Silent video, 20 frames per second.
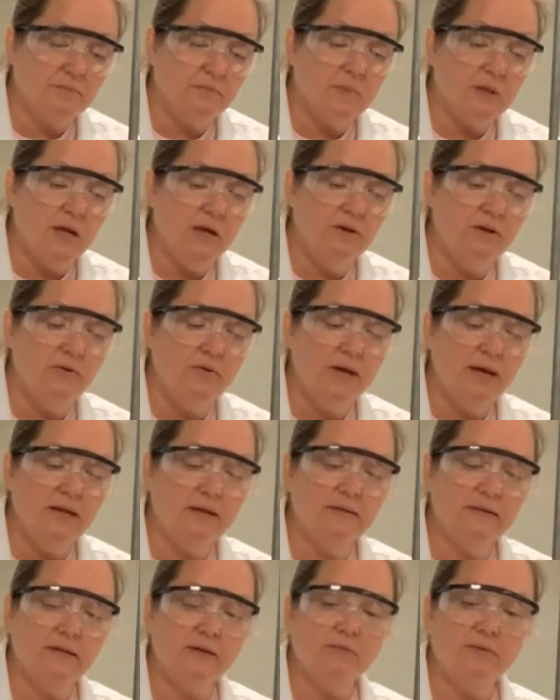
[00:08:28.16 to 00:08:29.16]
and go ahead and
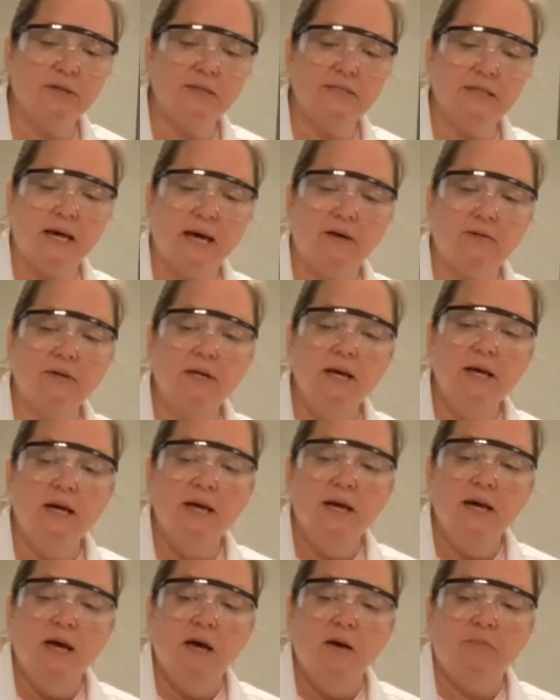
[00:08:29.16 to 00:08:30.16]
let it run down
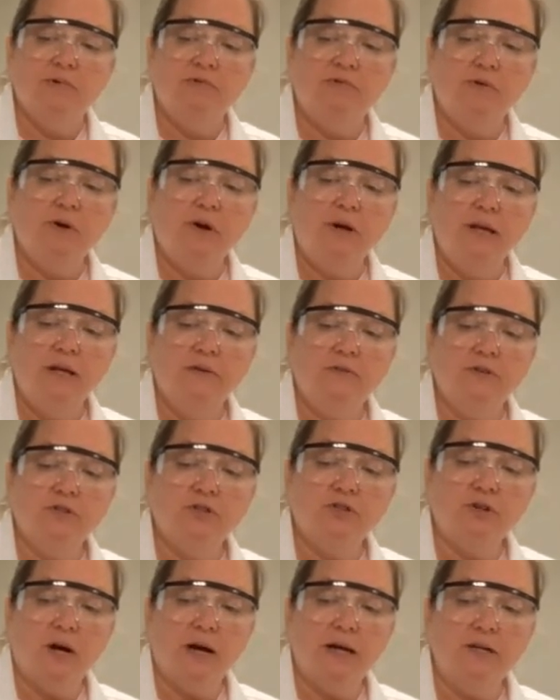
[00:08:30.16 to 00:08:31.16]
before I even
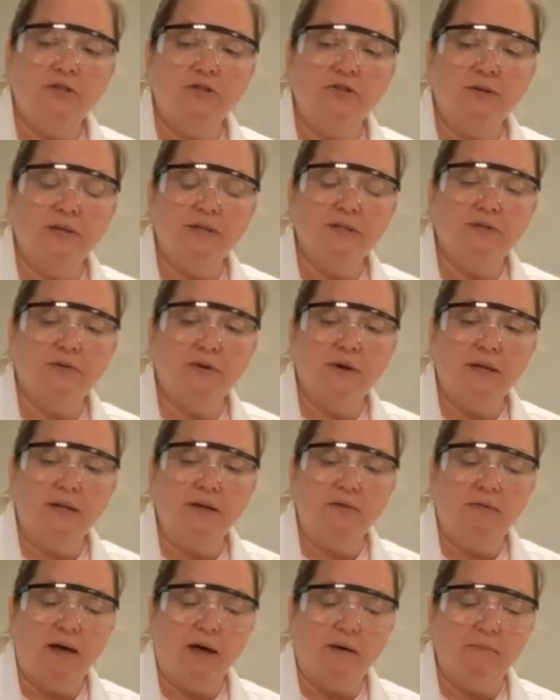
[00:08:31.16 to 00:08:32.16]
try to transfer any
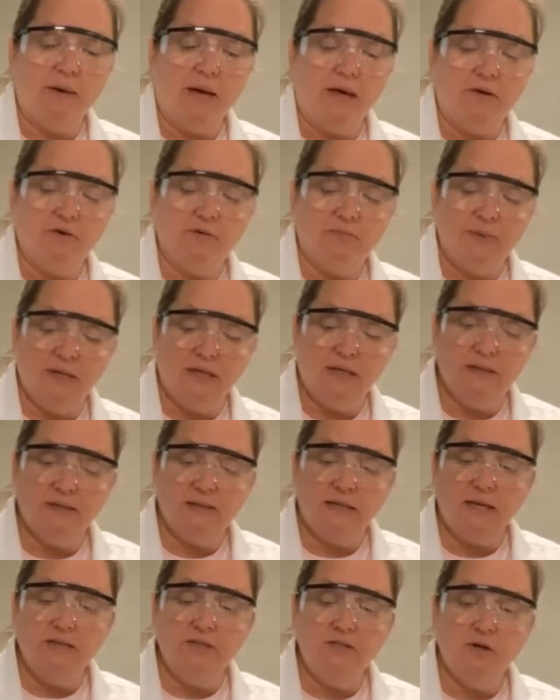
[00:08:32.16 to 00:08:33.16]
of that metal, because
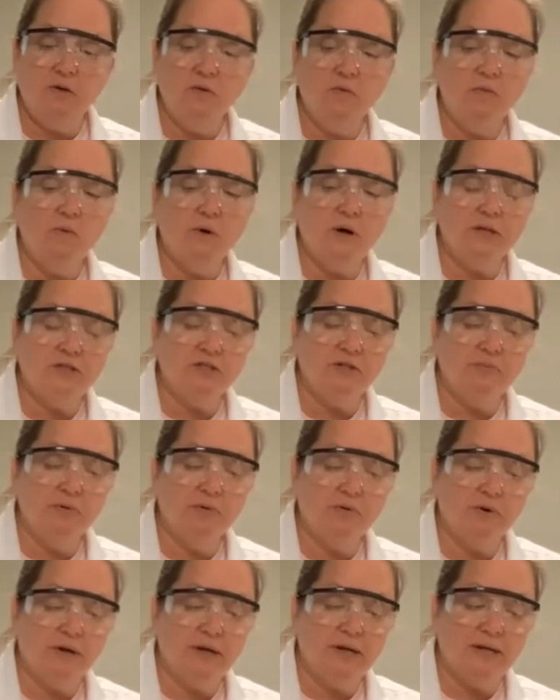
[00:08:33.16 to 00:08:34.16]
I don't want to
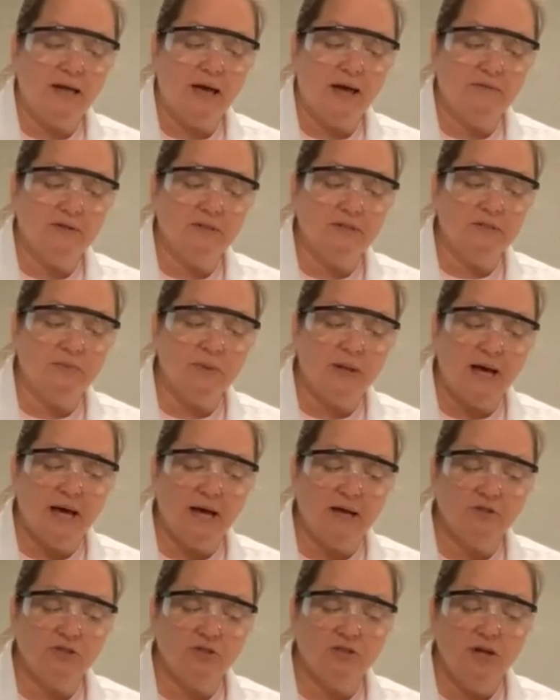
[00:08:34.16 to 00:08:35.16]
pour it and have it
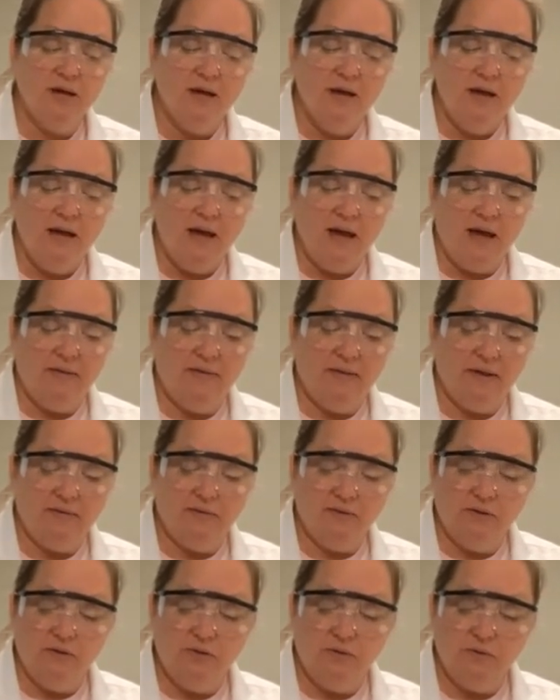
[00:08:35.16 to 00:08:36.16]
splash and then
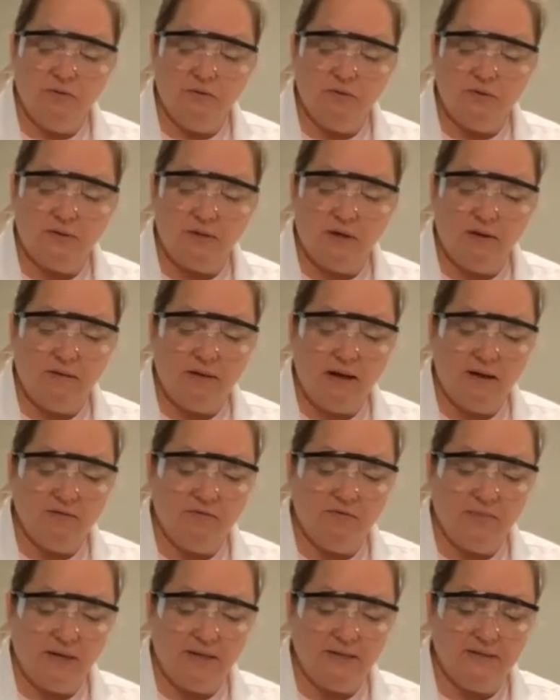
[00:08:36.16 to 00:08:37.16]
lose a lot of
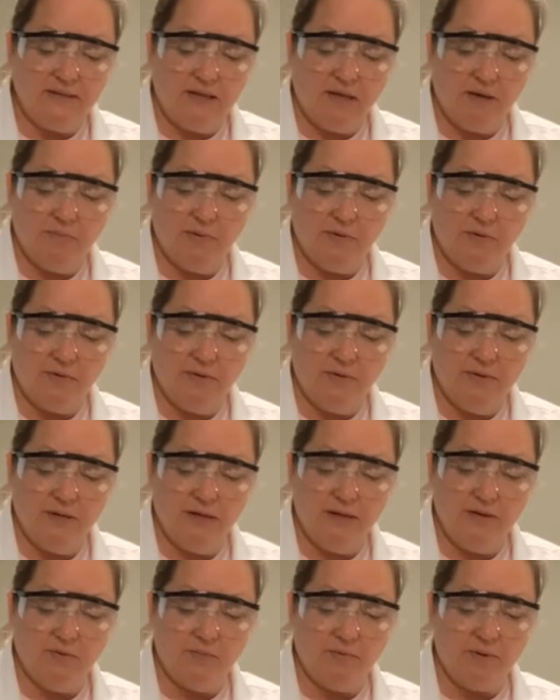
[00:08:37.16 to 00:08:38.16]
my sample
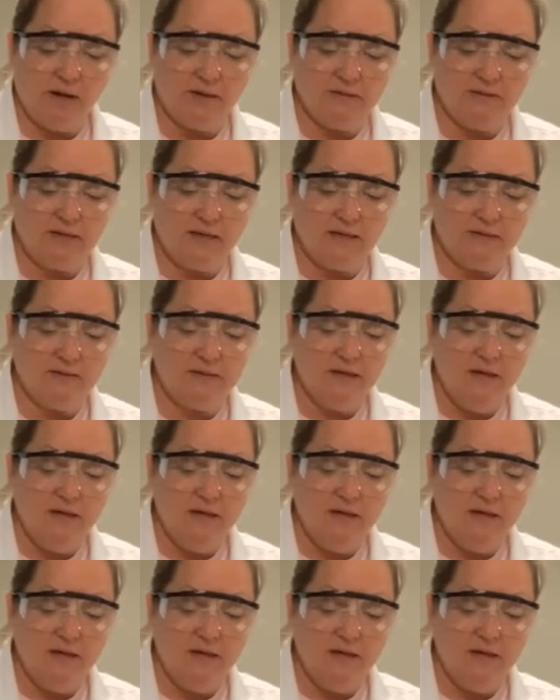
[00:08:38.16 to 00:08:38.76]
in the process.